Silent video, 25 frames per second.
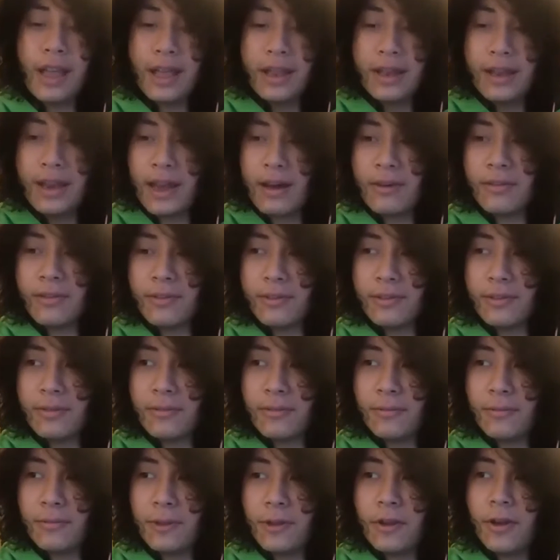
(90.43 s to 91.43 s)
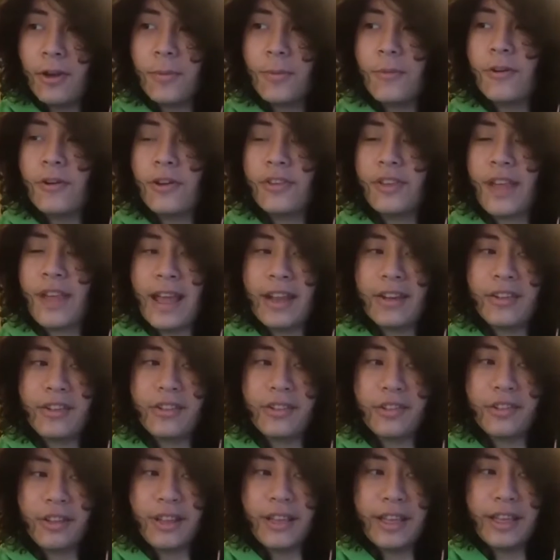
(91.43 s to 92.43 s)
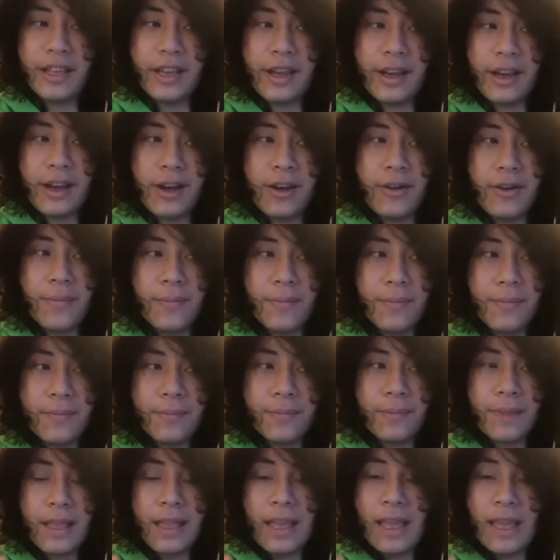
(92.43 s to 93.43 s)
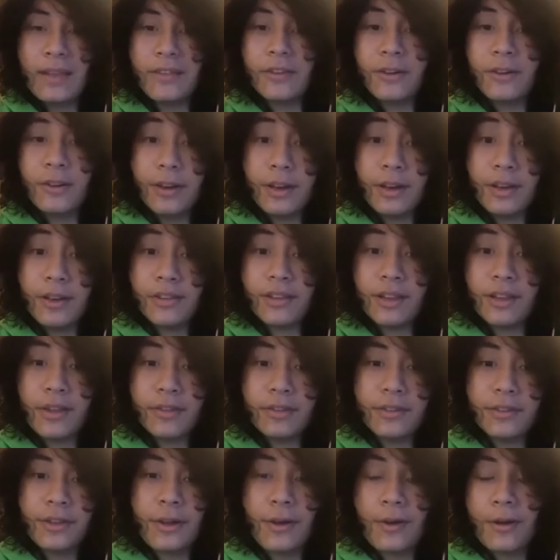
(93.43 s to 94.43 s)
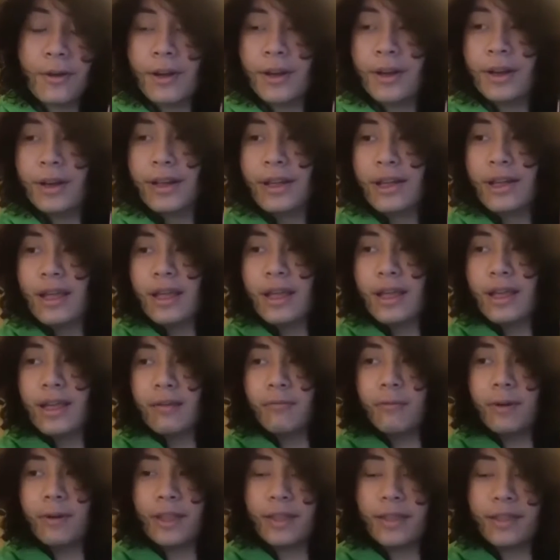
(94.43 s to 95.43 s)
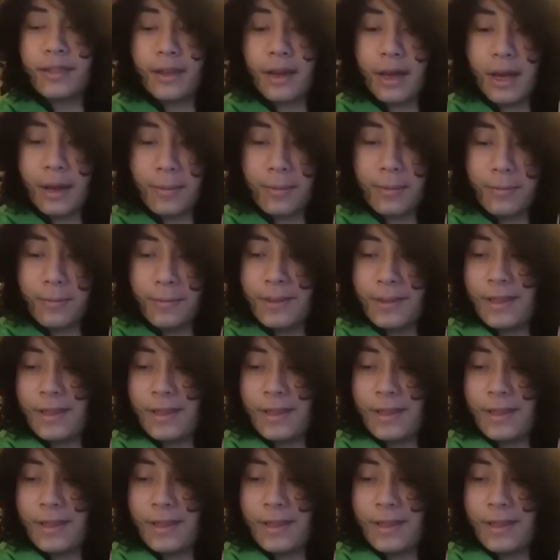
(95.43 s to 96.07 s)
Now, curb corn's actually it started in South Dakota with a